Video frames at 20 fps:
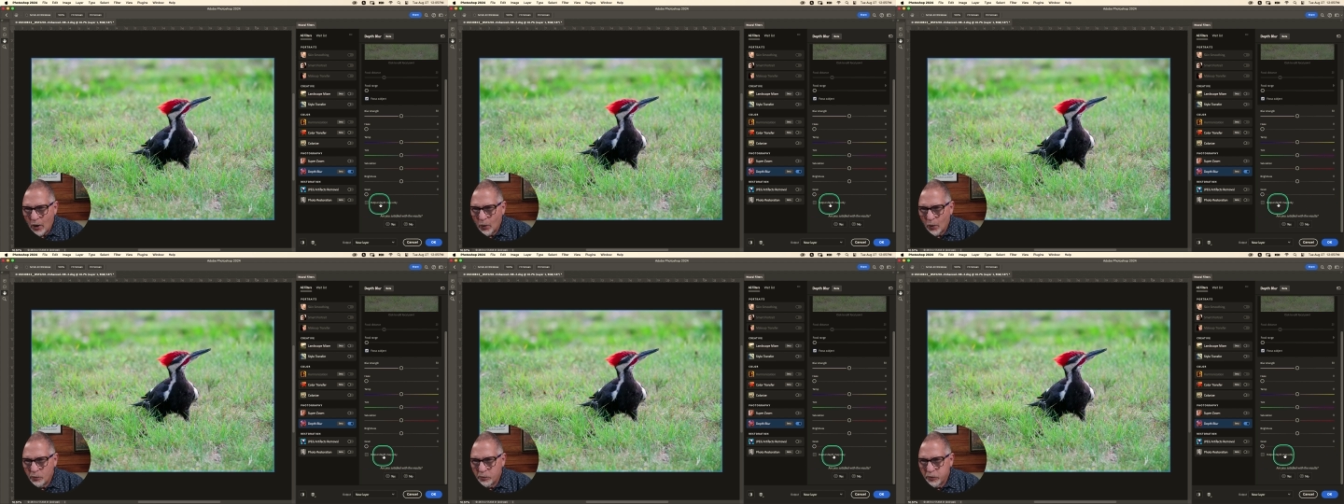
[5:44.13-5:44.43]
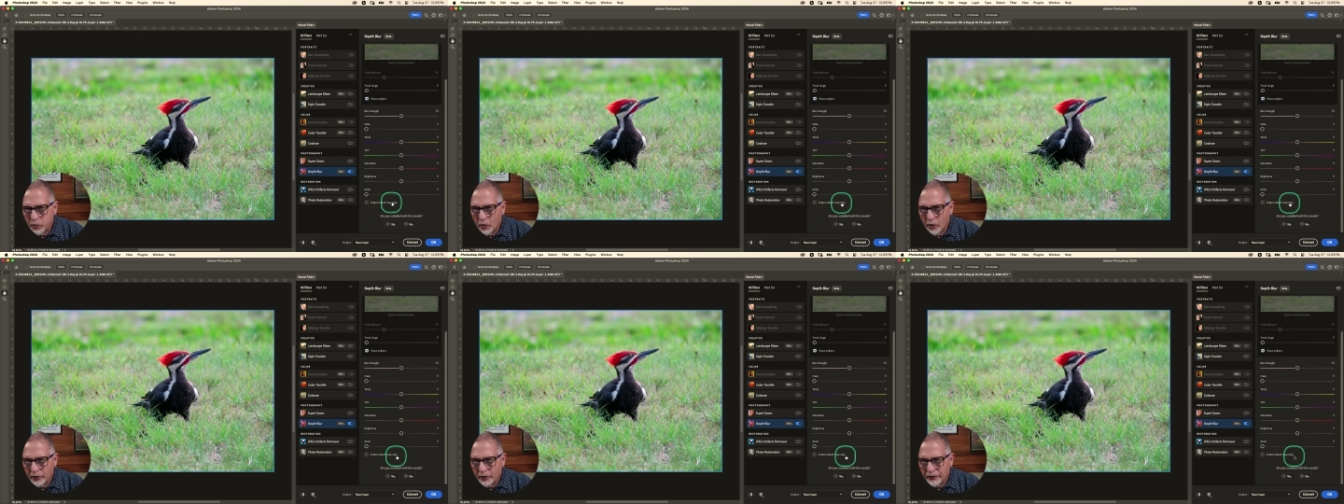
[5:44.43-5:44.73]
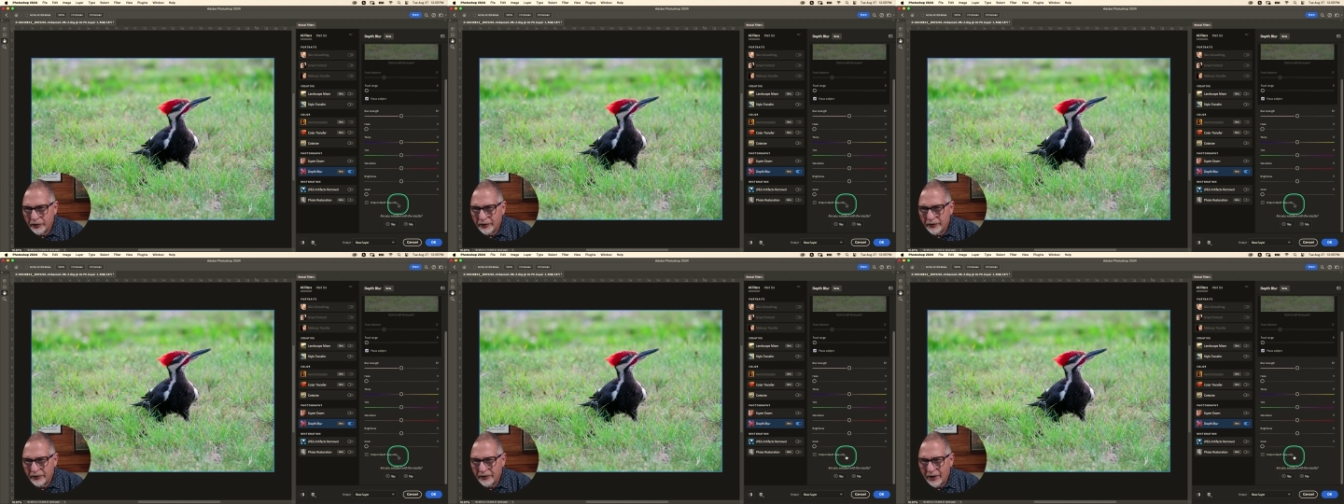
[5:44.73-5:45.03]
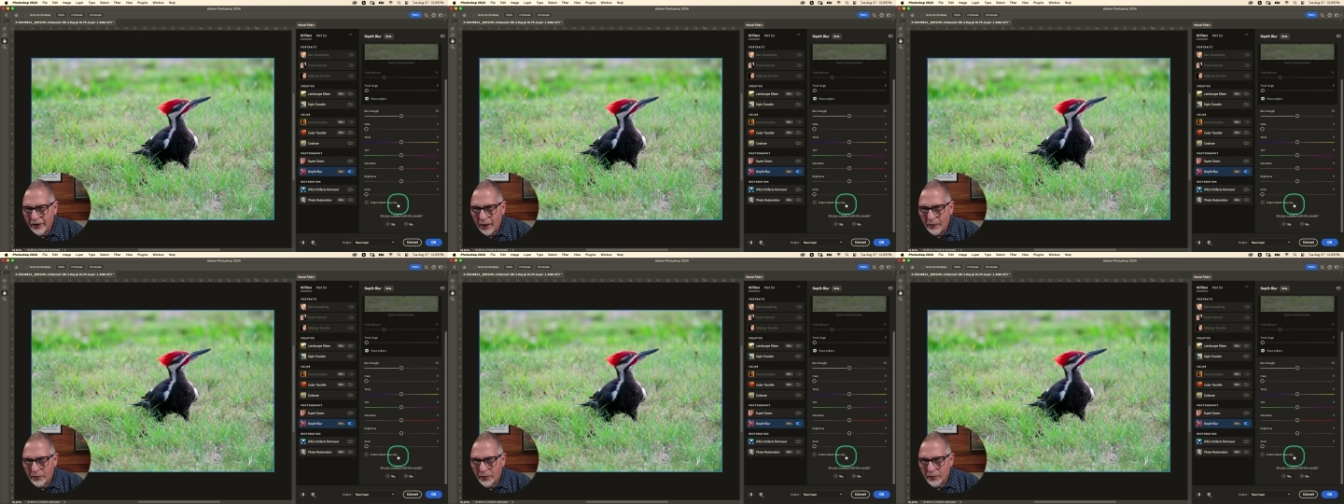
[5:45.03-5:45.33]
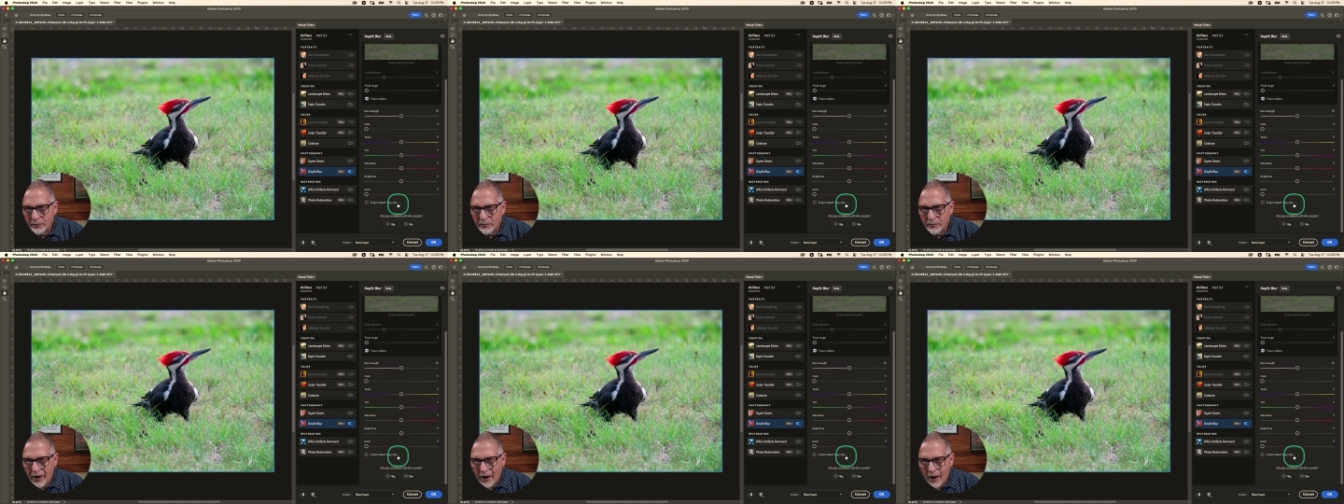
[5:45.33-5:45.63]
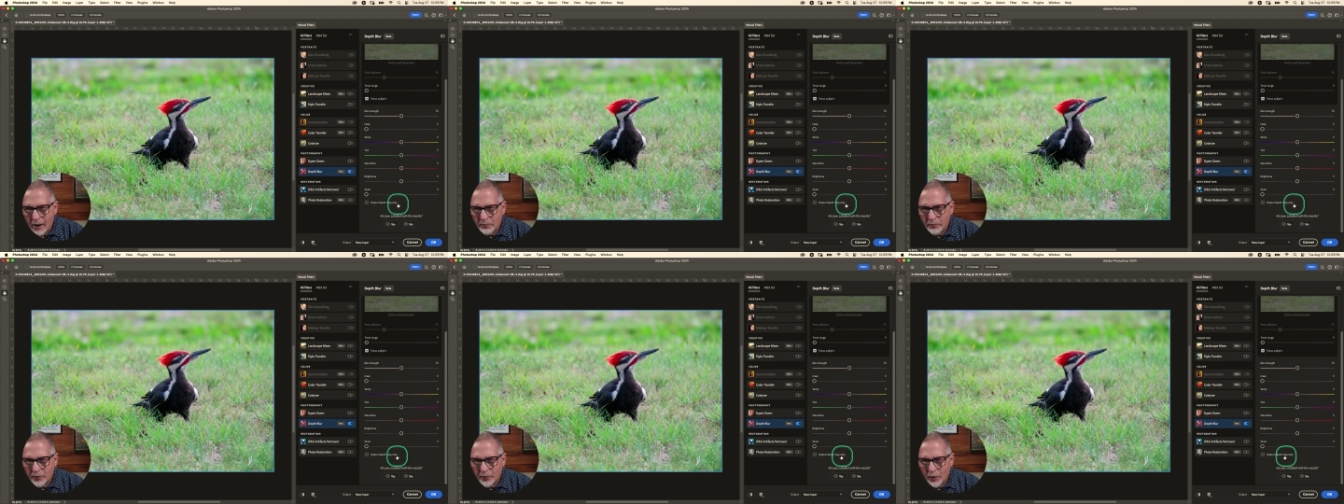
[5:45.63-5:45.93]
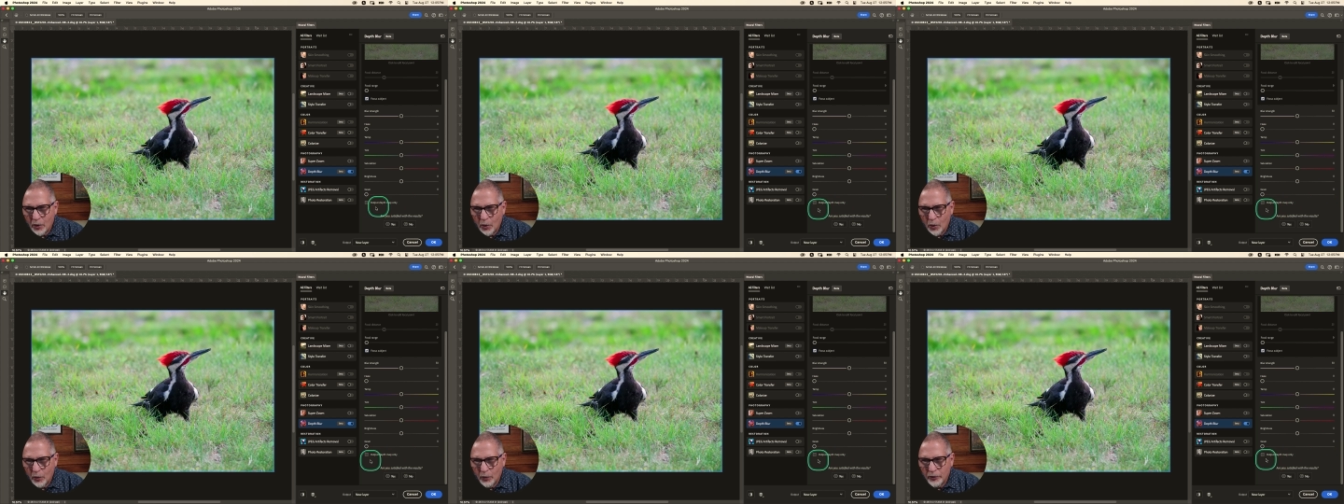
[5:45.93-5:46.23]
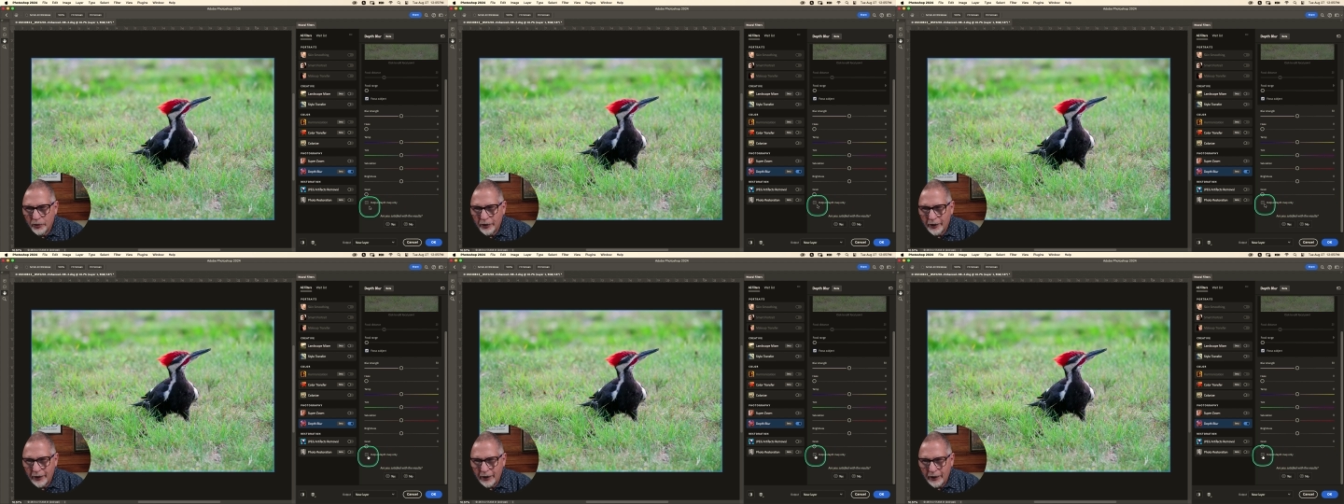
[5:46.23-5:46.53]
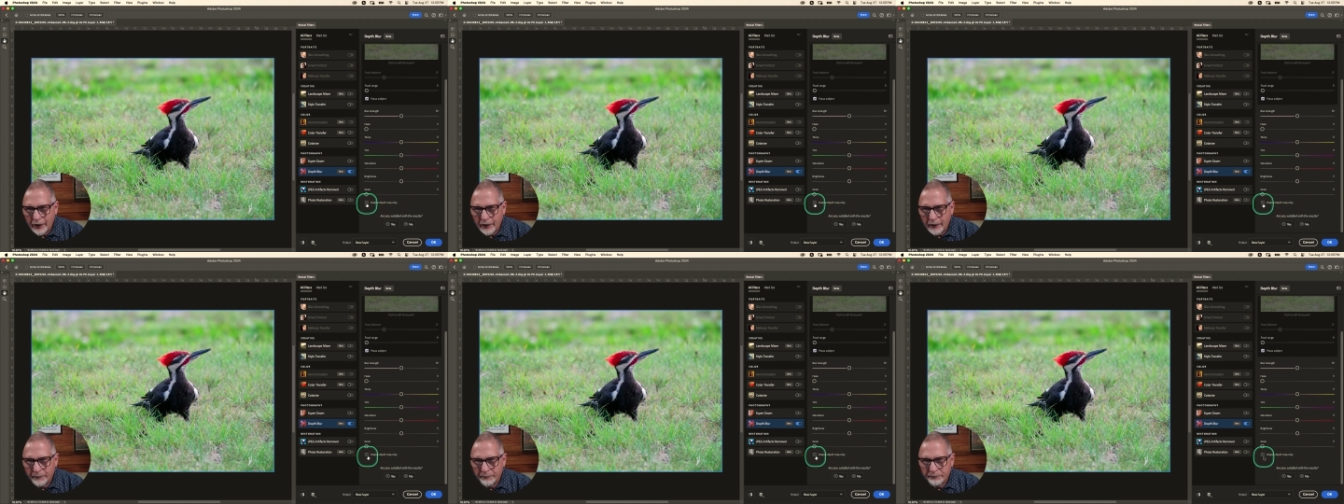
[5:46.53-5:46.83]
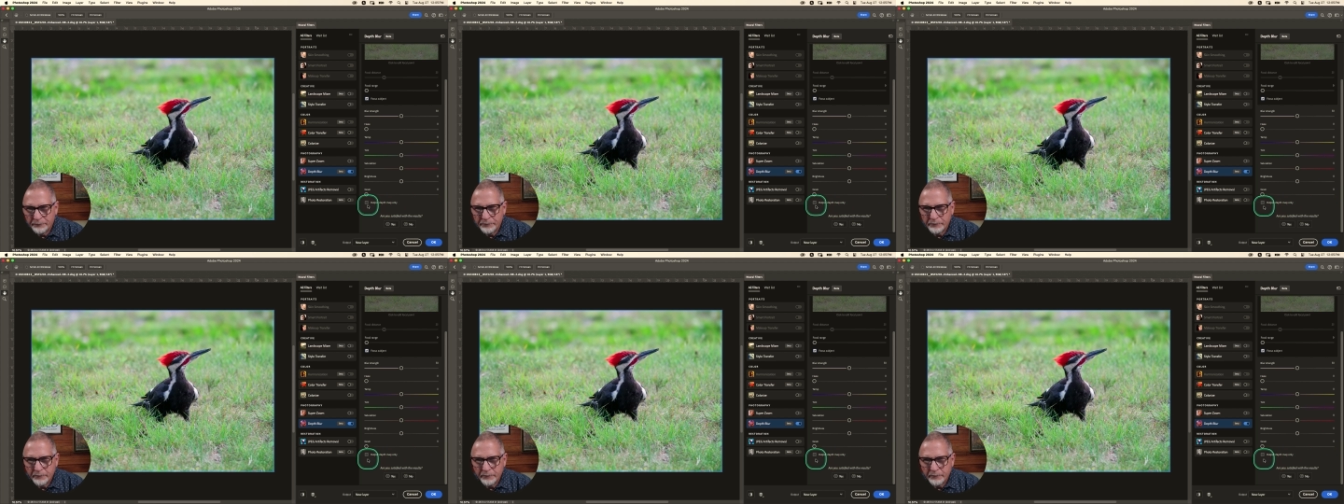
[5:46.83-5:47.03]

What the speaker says: output a depth map only.